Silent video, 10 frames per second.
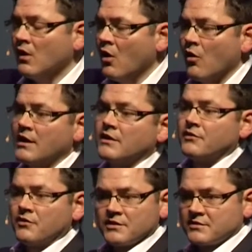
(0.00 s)
or any of
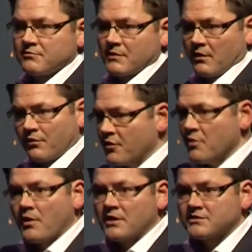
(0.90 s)
the other
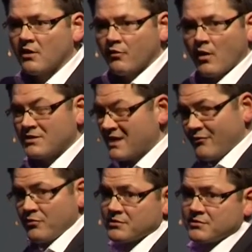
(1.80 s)
third-party software, which
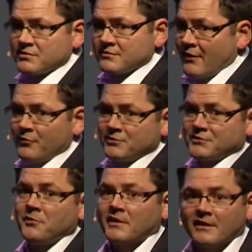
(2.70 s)
everyone's
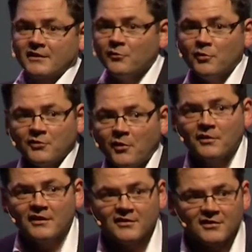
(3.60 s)
doing it. You all know
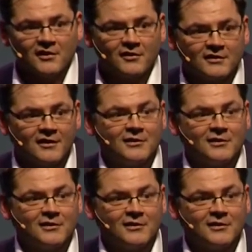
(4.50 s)
this. They're